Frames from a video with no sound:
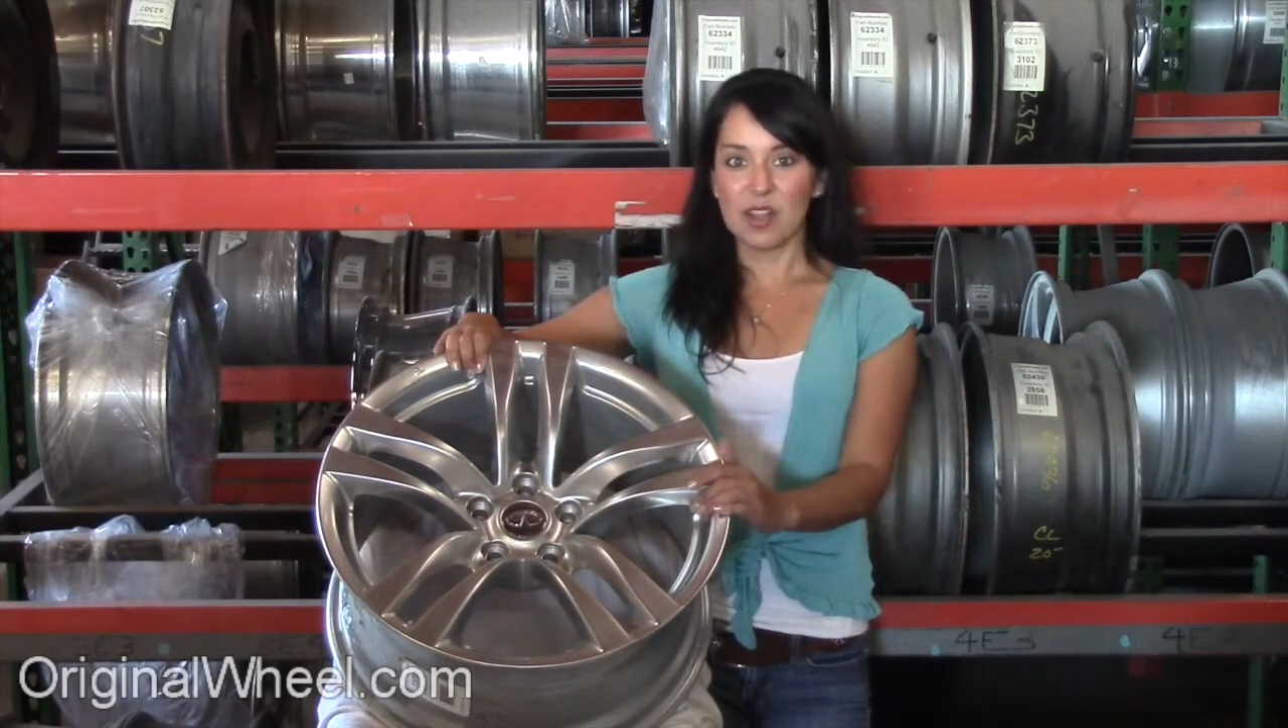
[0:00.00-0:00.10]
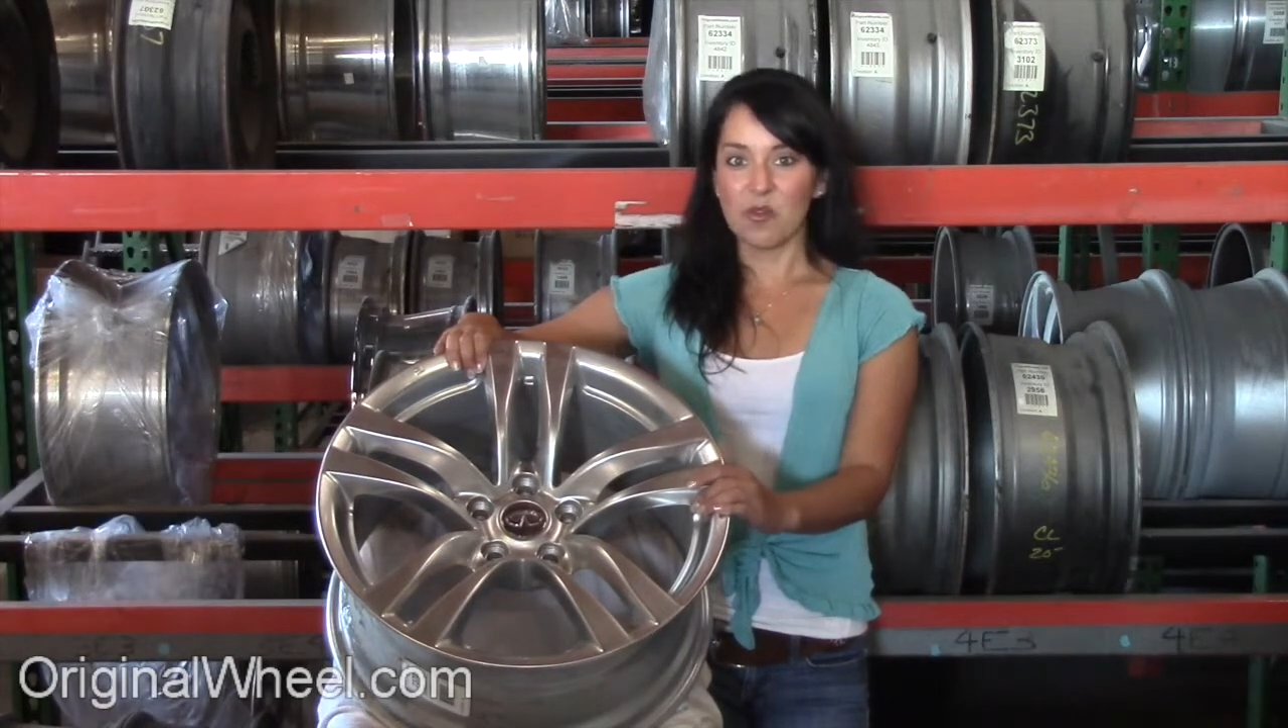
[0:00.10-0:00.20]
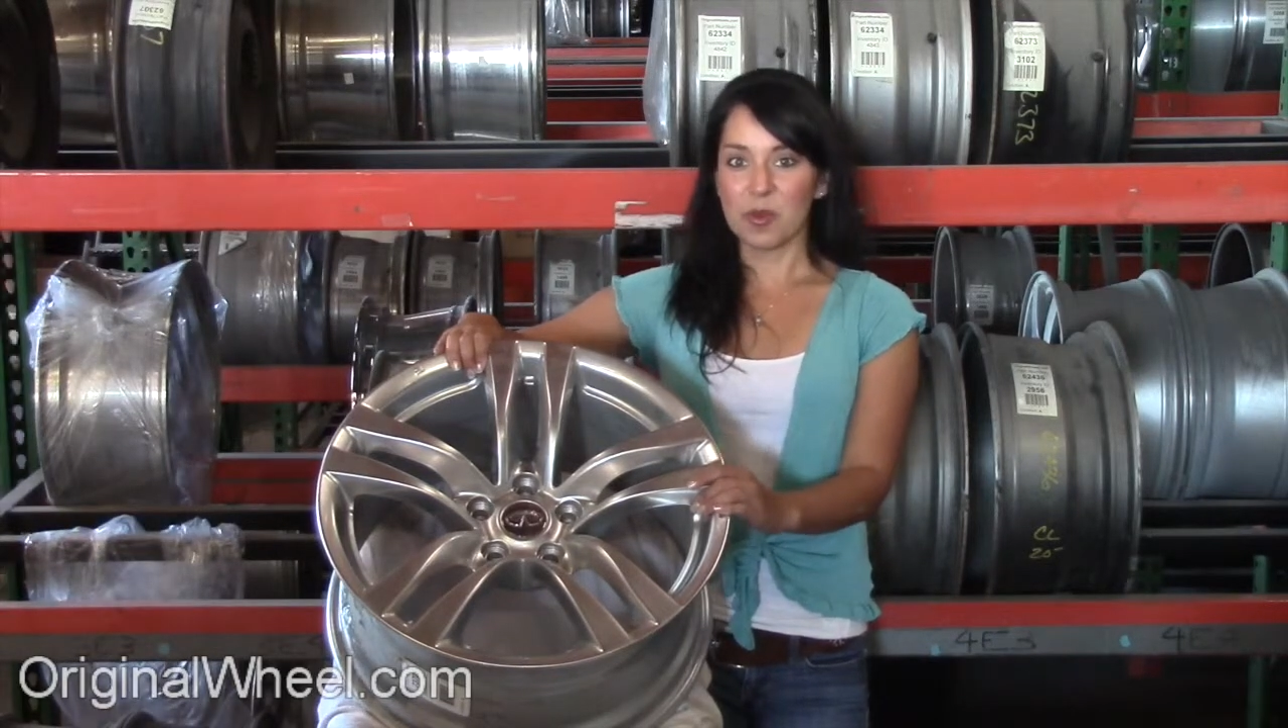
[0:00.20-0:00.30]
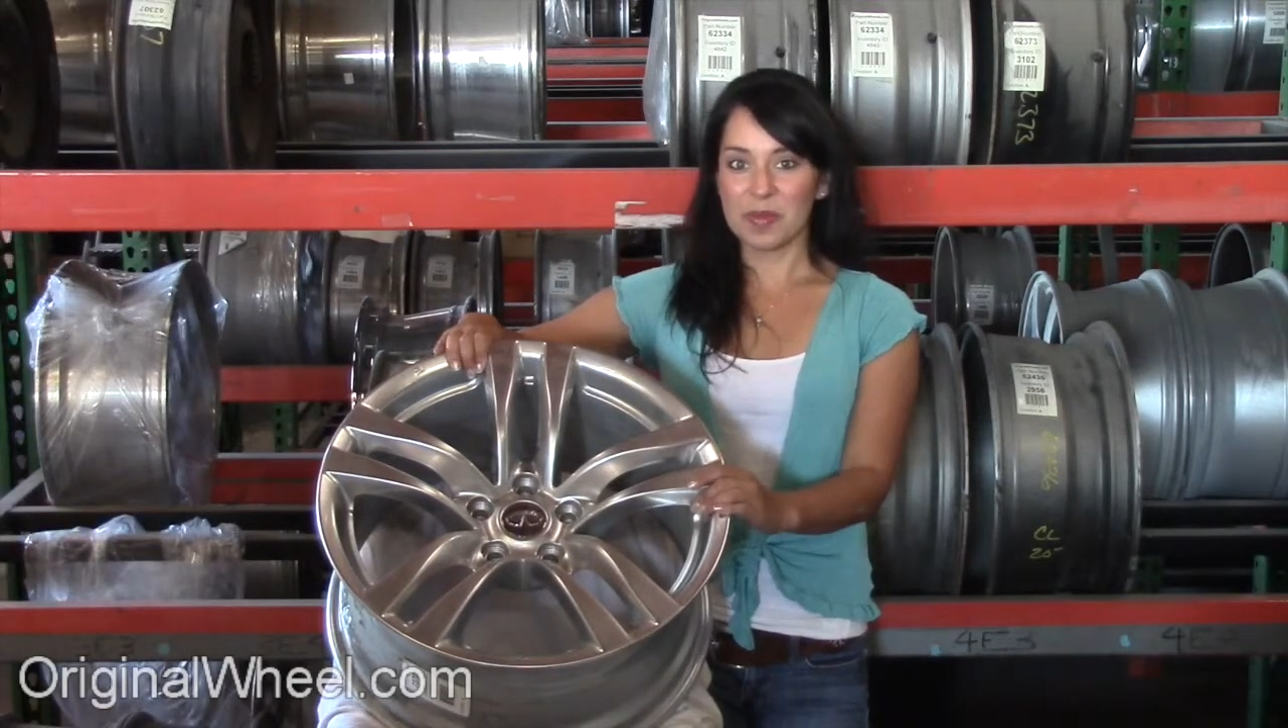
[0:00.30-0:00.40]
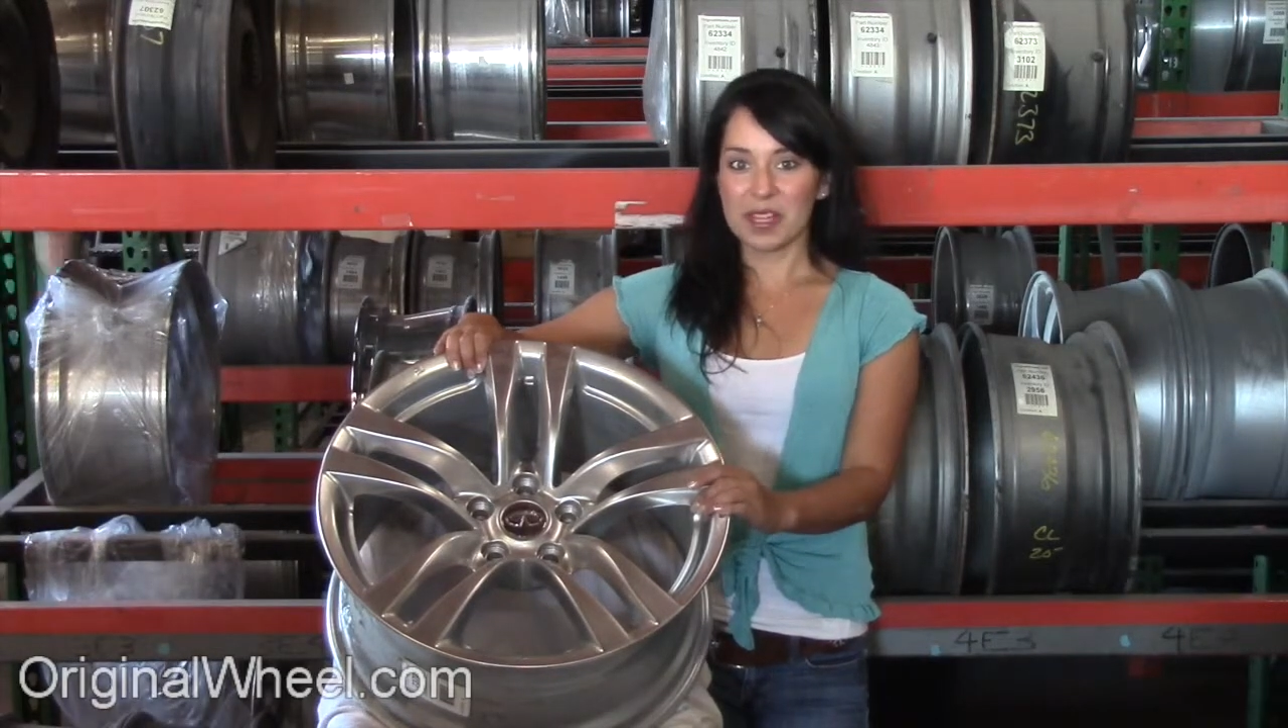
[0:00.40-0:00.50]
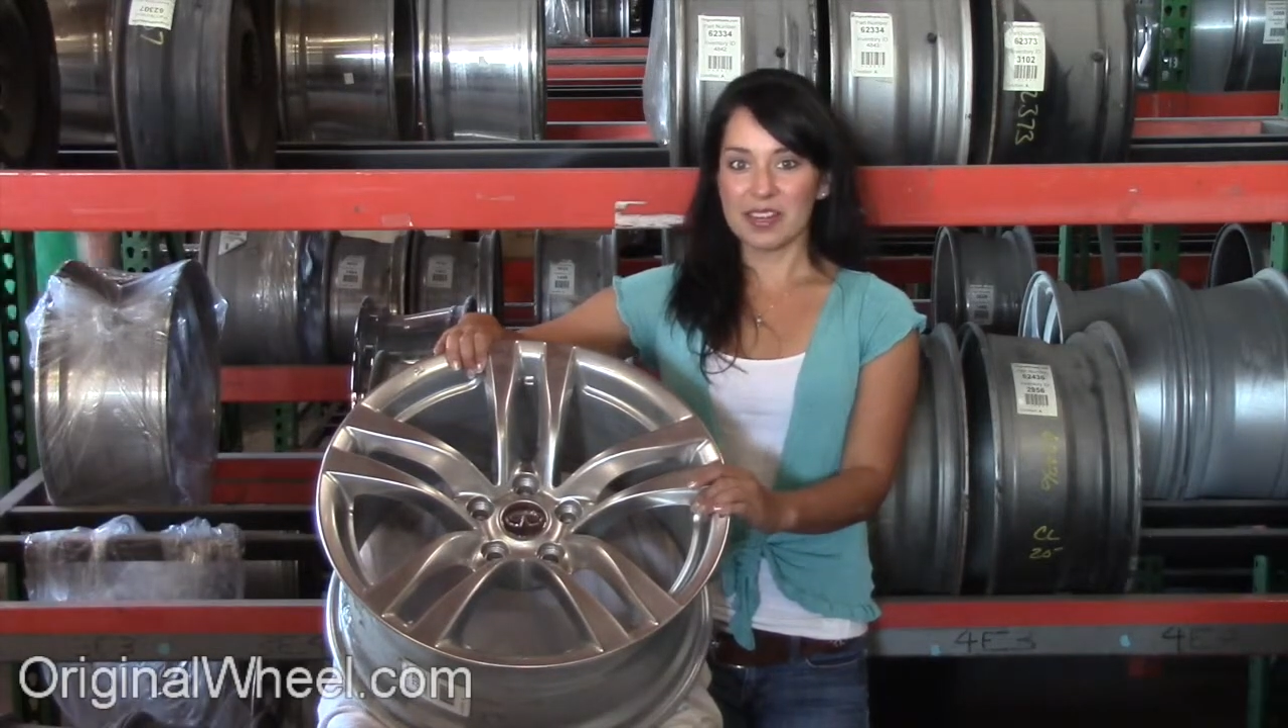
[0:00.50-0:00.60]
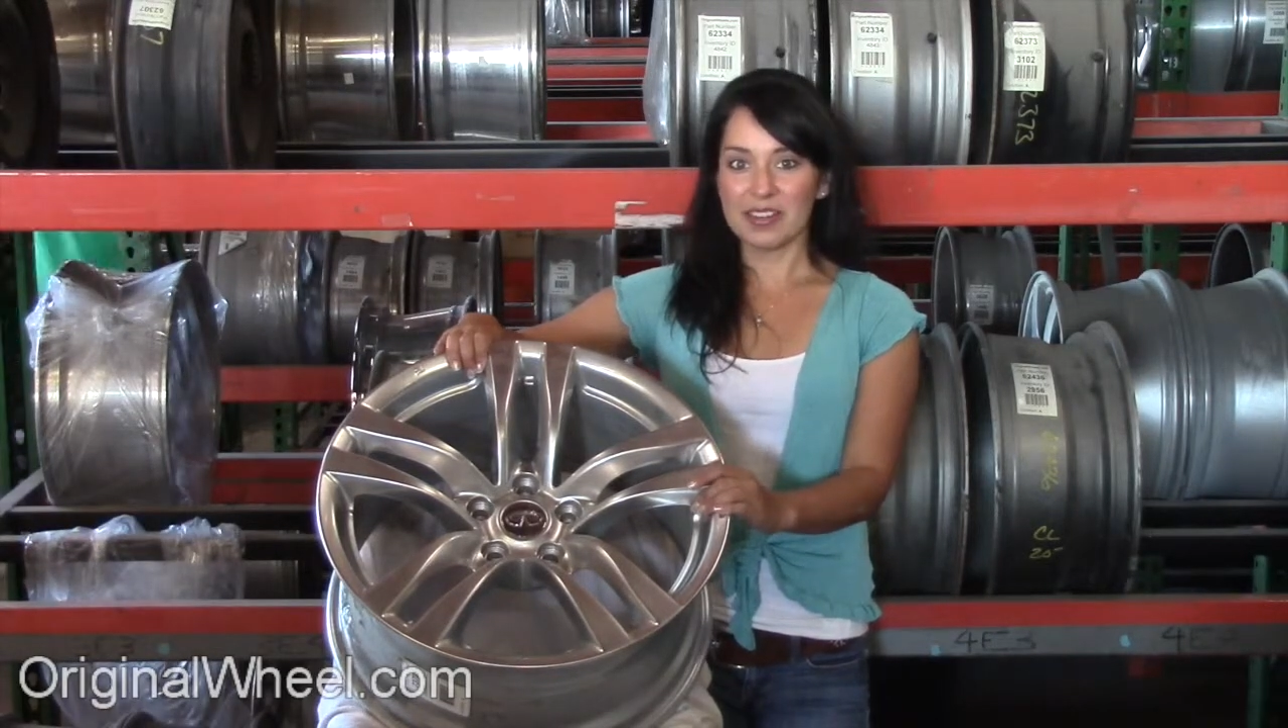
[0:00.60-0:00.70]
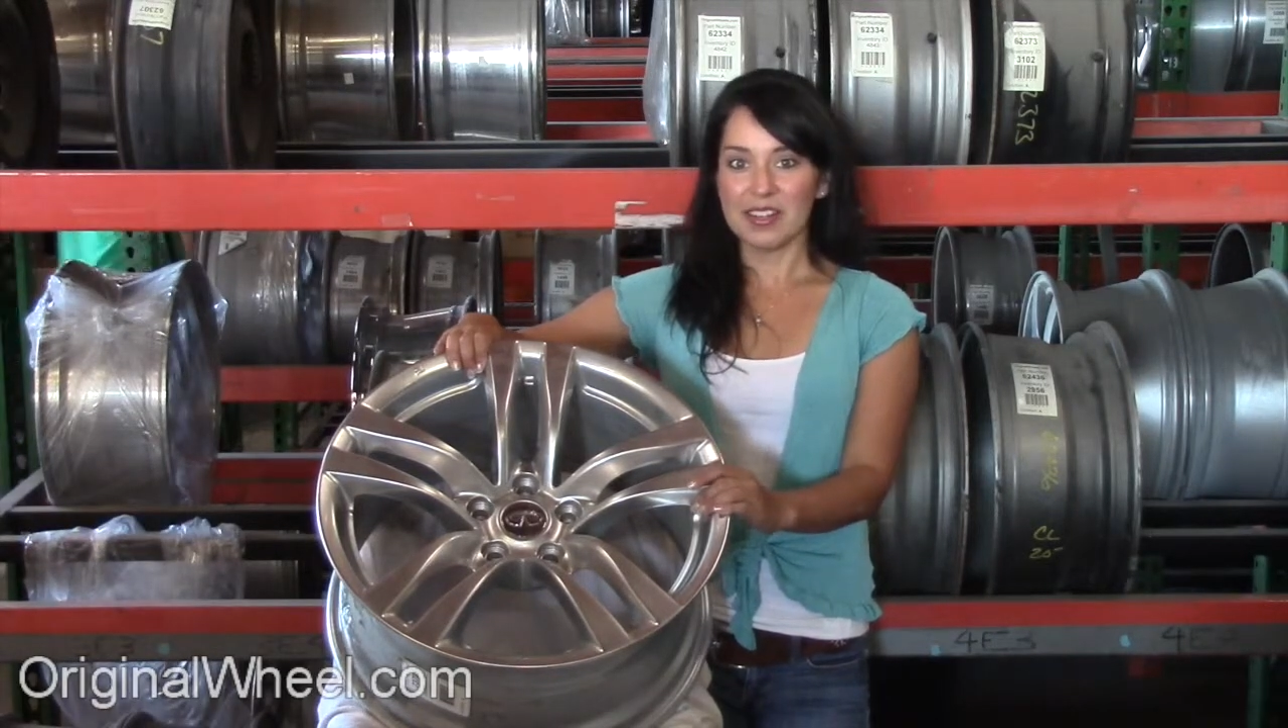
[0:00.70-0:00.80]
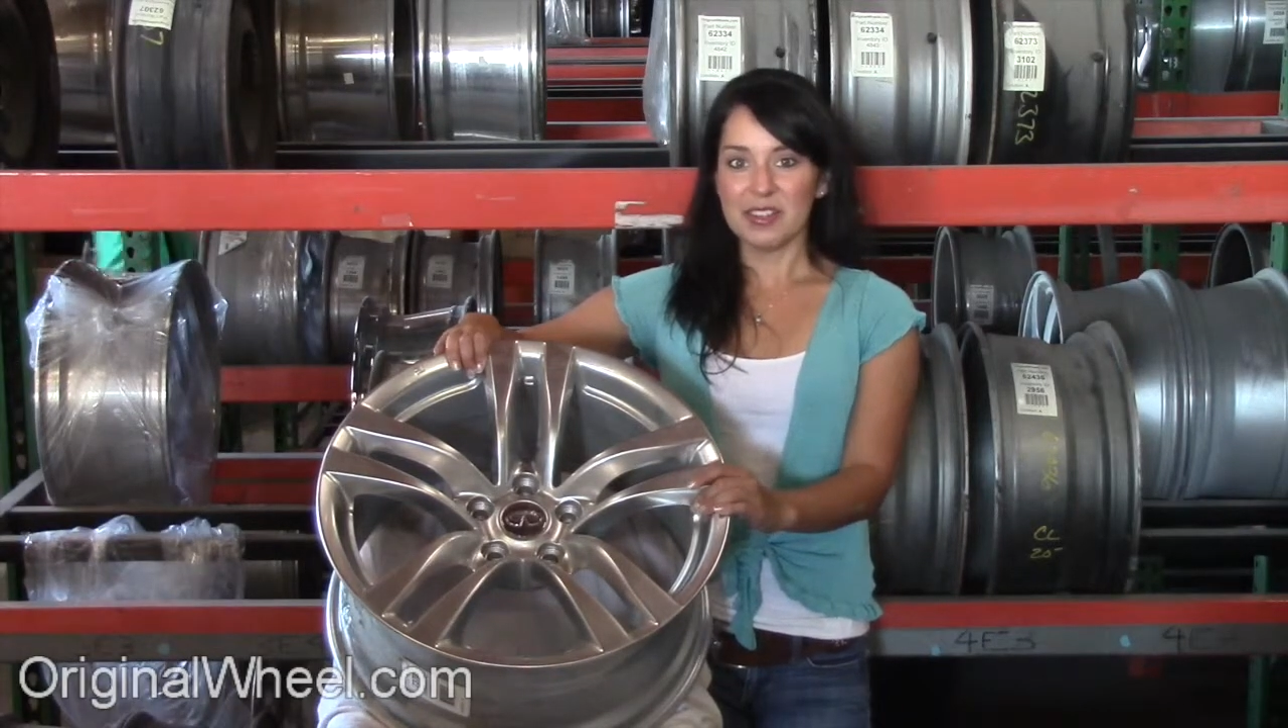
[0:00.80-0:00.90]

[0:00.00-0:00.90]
From there,